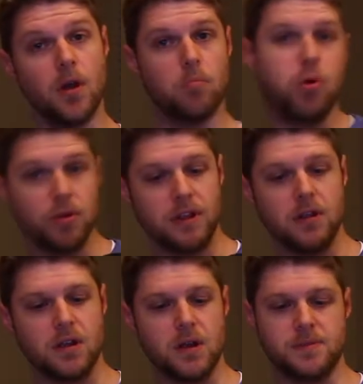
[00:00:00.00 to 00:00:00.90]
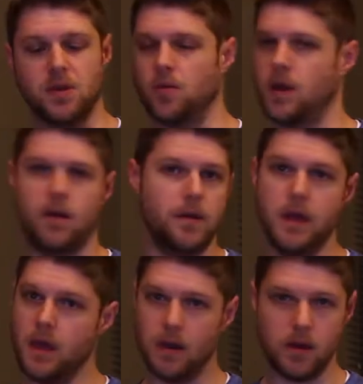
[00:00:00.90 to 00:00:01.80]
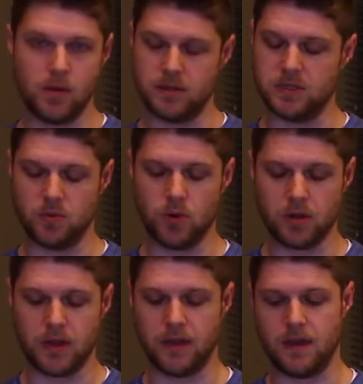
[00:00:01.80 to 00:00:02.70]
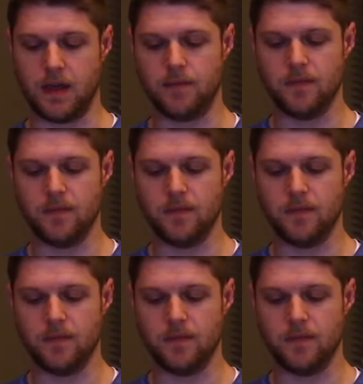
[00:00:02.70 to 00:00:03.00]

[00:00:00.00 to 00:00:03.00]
Pull the ear cups all the way out. No, it doesn't work like that.